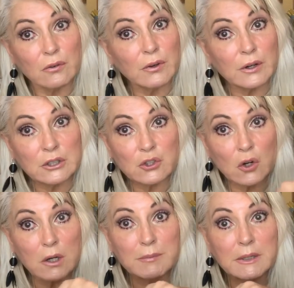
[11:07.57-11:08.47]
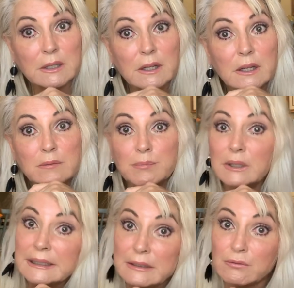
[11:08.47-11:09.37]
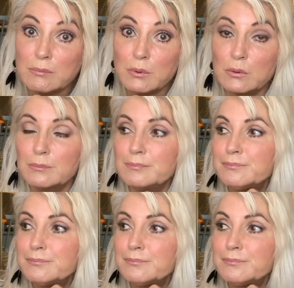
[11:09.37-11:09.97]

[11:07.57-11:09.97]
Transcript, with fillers: are very charming and believable.